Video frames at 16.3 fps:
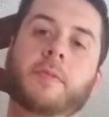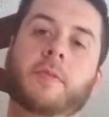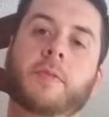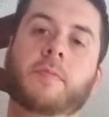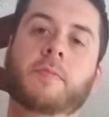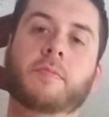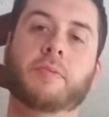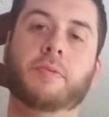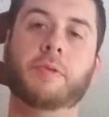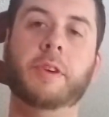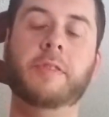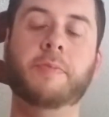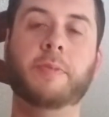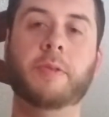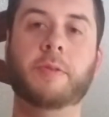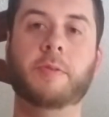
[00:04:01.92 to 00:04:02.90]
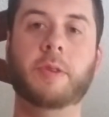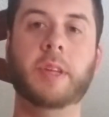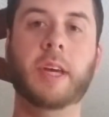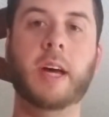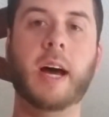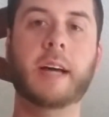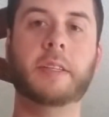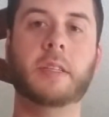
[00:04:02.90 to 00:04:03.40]
brief but really
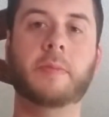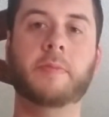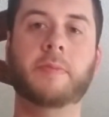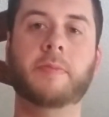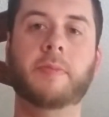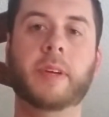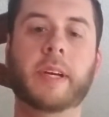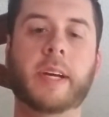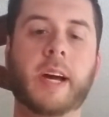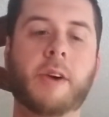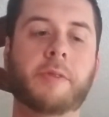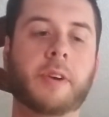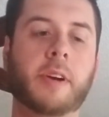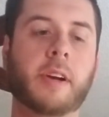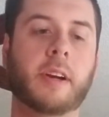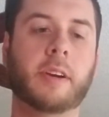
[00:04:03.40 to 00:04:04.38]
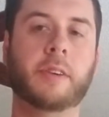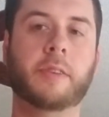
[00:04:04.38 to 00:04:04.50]
awesome encounter.